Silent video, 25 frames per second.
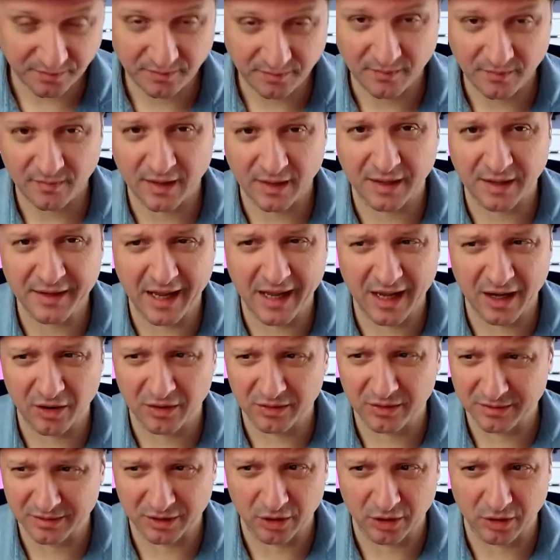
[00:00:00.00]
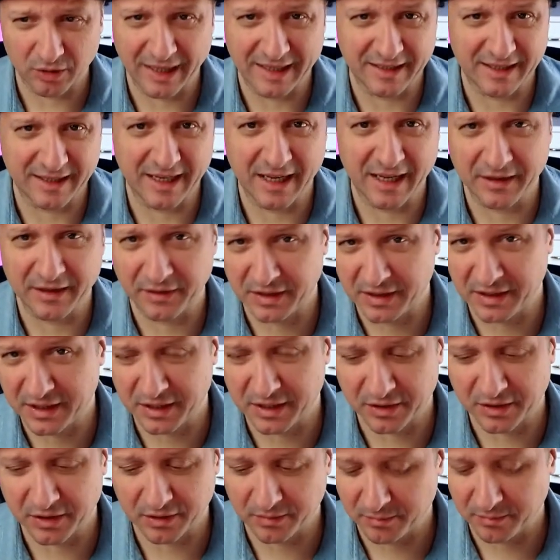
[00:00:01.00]
Now, at the end of the
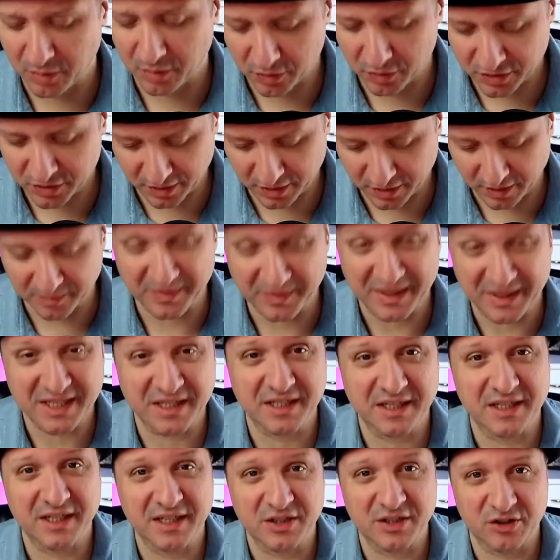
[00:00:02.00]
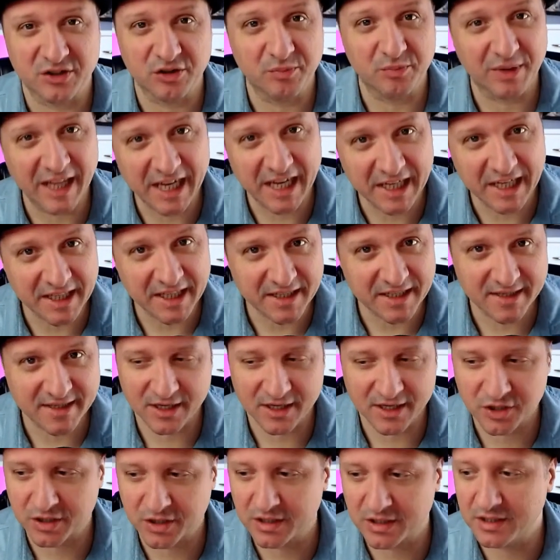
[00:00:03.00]
year, most businesses do planning
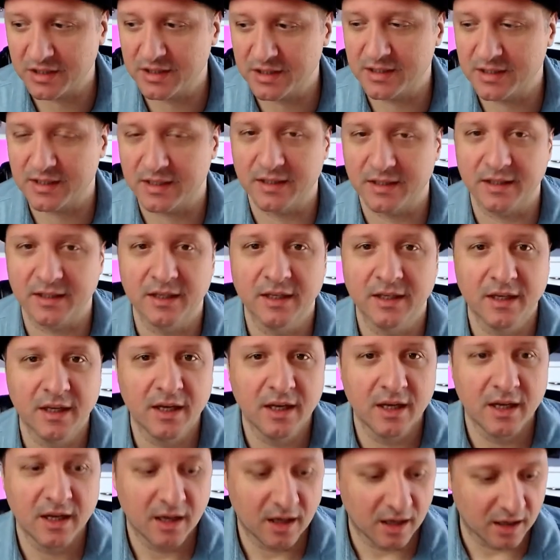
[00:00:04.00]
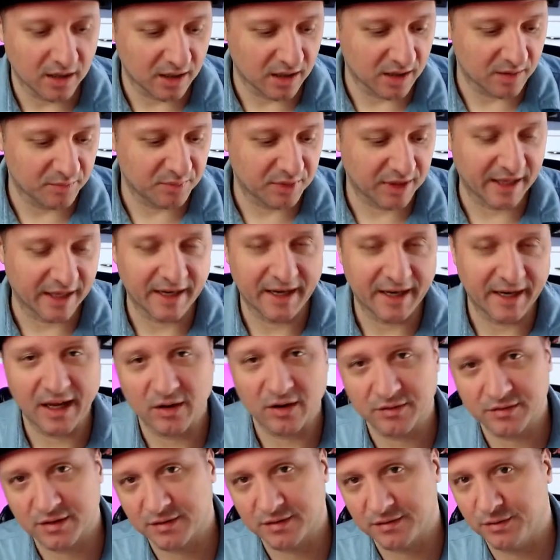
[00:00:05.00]
sessions and plan
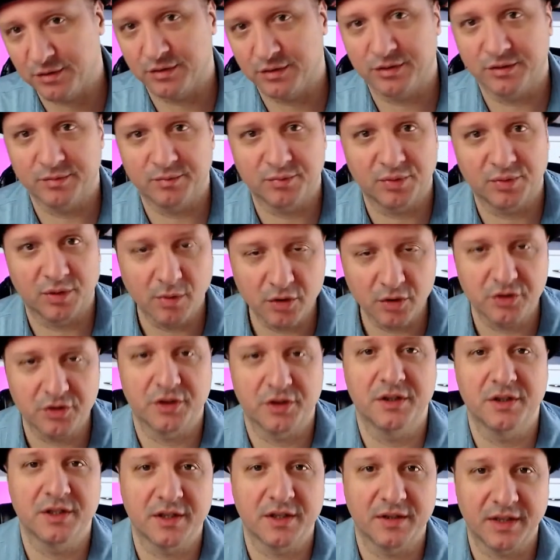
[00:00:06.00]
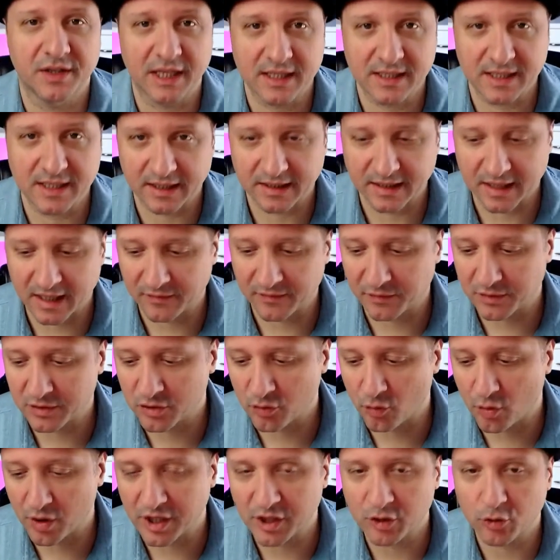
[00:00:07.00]
out your promotions and things like that for
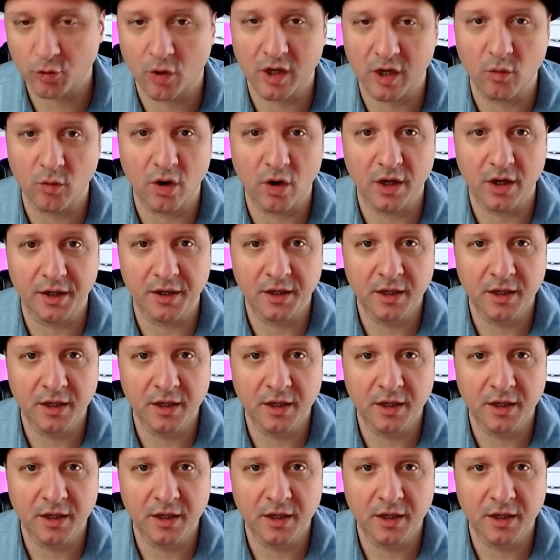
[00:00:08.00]
2021